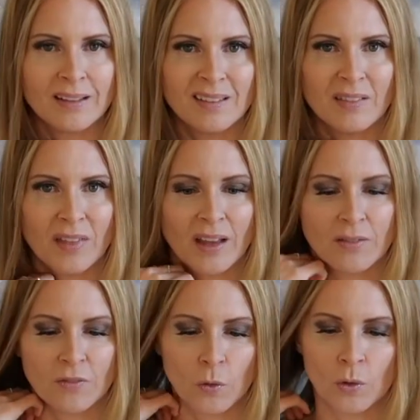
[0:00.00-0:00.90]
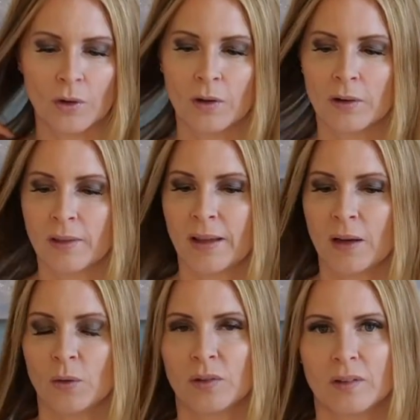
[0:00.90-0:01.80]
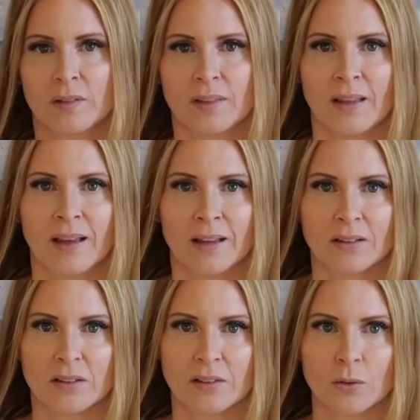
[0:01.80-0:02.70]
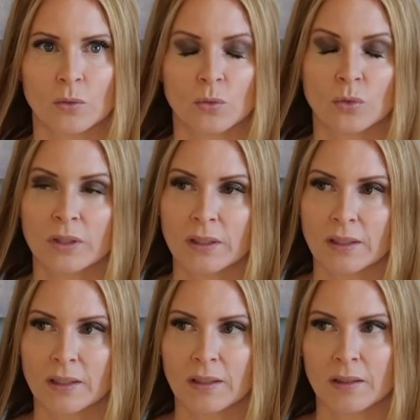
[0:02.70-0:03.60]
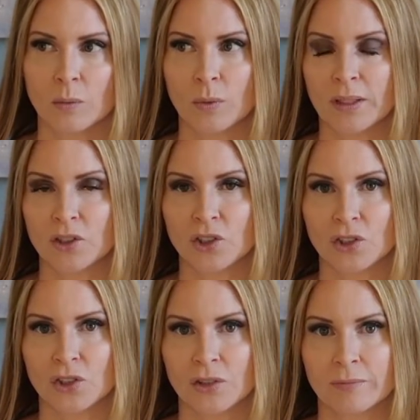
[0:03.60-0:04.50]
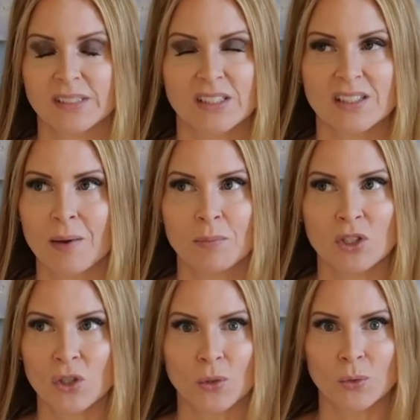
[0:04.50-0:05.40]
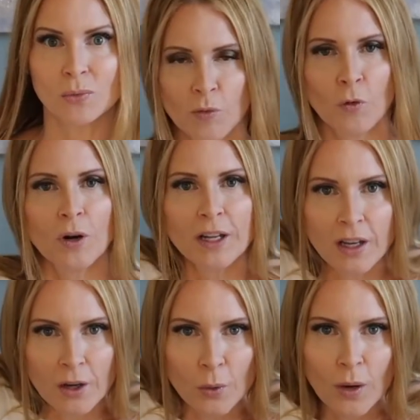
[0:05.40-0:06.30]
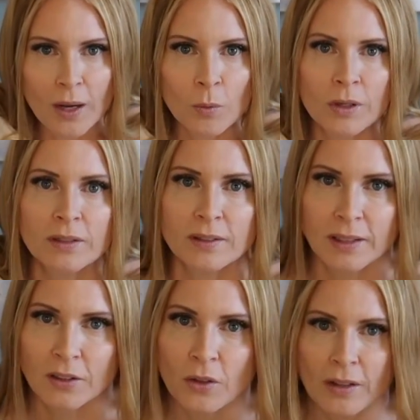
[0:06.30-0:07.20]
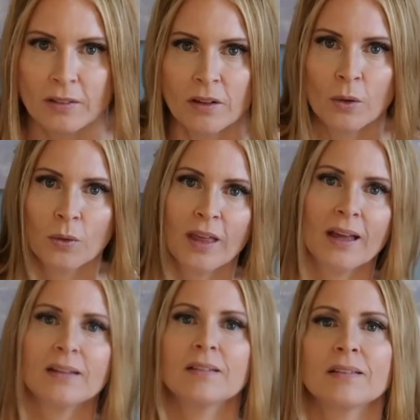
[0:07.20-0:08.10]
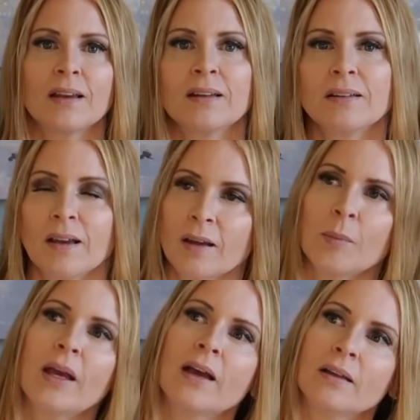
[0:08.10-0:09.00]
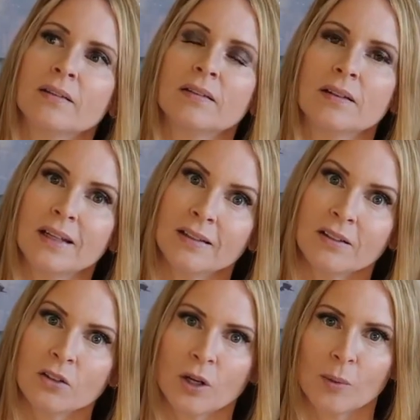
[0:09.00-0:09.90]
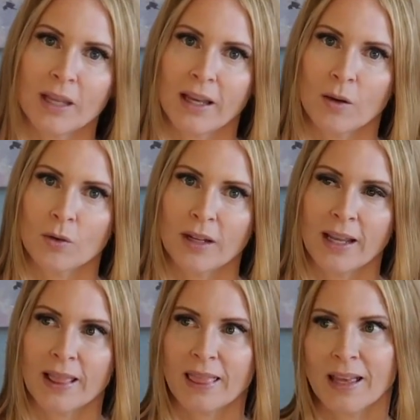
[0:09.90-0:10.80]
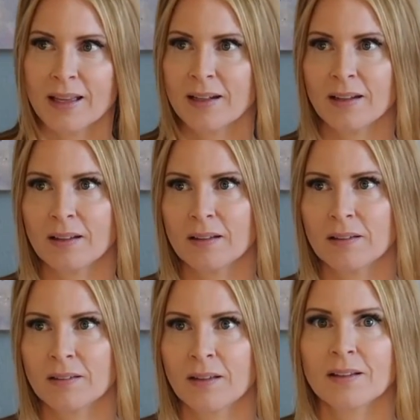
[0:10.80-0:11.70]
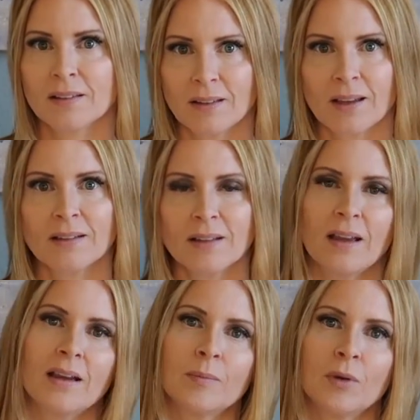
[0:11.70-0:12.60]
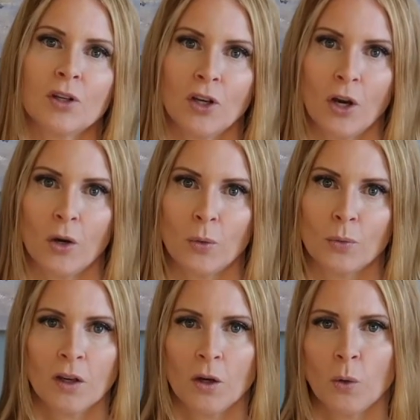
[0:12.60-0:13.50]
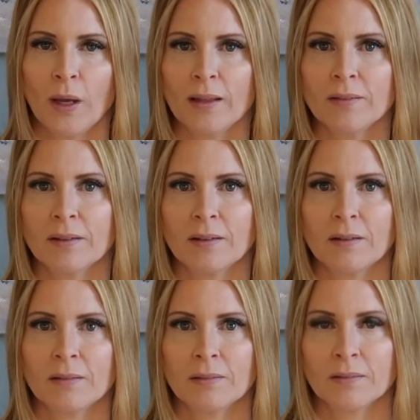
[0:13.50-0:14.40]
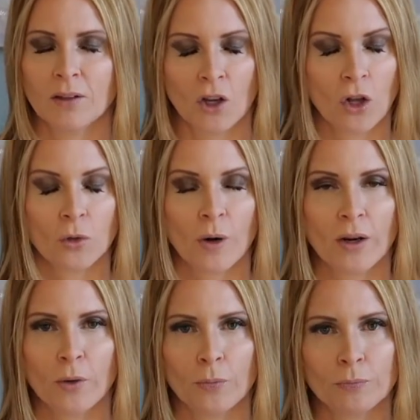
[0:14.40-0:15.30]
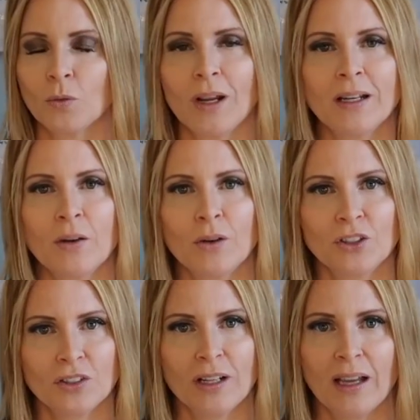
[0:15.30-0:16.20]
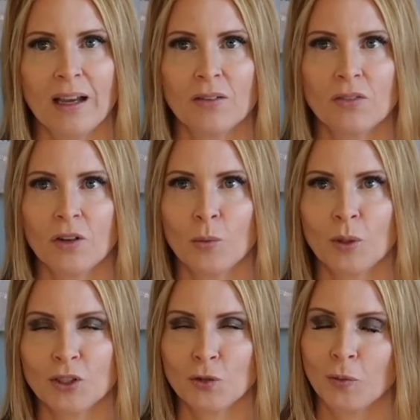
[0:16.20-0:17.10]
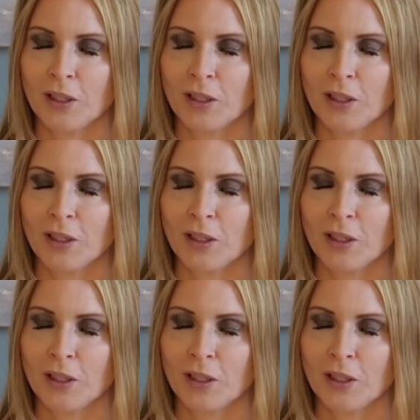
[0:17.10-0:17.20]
I saved that for the houses that really need it, which some do. Before I go, I wanted to let you guys know that Design Time has an Instagram account, and that is Design Time Co. Co as in Colorado. Right now I just have a bunch of